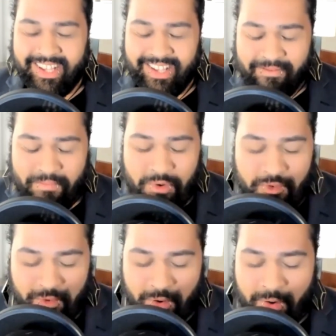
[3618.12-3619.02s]
move
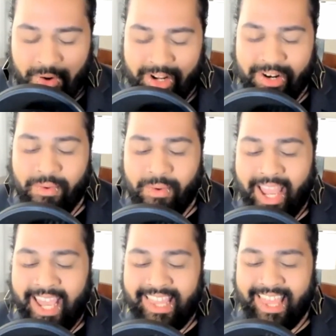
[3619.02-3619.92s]
forward in a
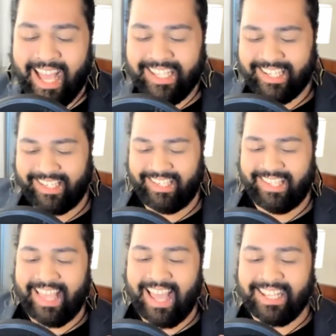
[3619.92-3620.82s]
way
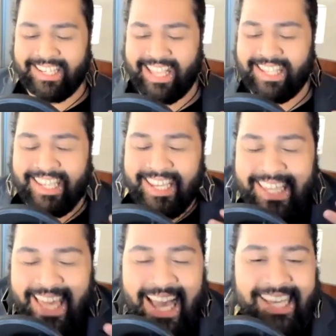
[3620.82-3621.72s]
that's like,
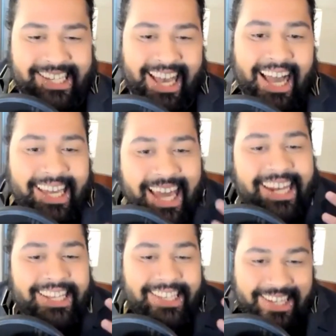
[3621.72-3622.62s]
yes, I can
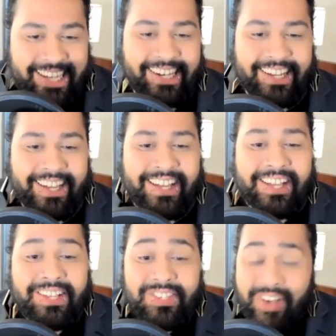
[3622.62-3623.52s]
indeed
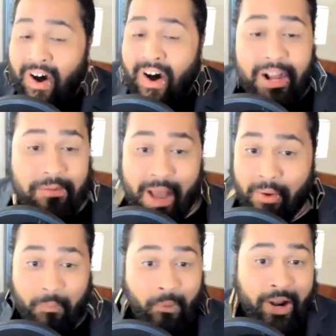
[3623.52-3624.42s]
talk
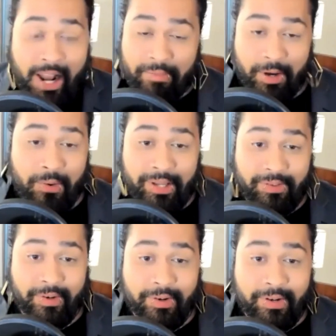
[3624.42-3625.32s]
about what I'm going
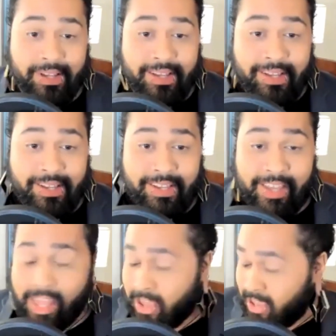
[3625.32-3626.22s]
through.
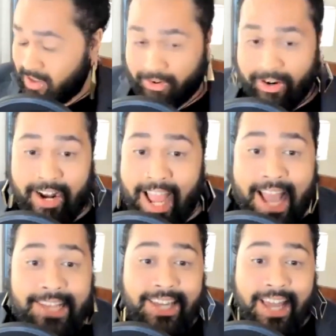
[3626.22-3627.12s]
If you're going to
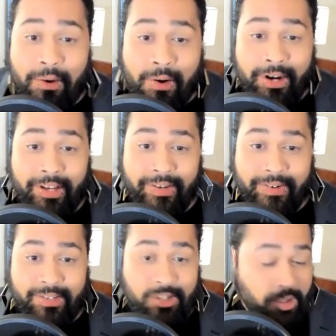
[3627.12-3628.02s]
ask, how are
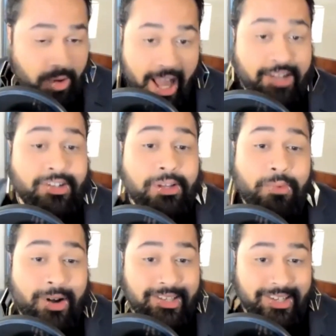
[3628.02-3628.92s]
you? Do you actually
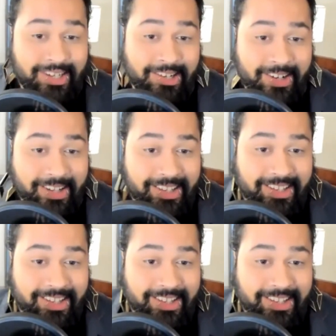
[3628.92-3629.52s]
want to hear